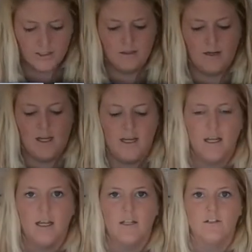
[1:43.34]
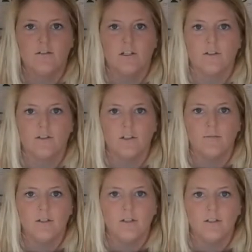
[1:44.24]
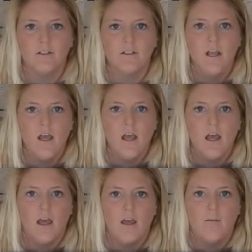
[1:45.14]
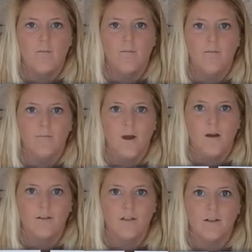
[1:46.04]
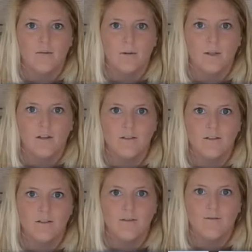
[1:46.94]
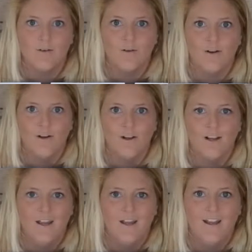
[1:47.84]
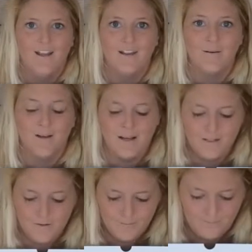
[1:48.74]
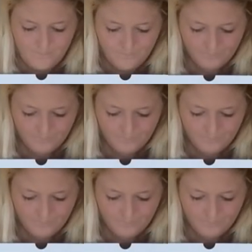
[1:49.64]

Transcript: thing you get in here is your little stop dots. Um, I'll tell you what these are for uh, a little bit later on.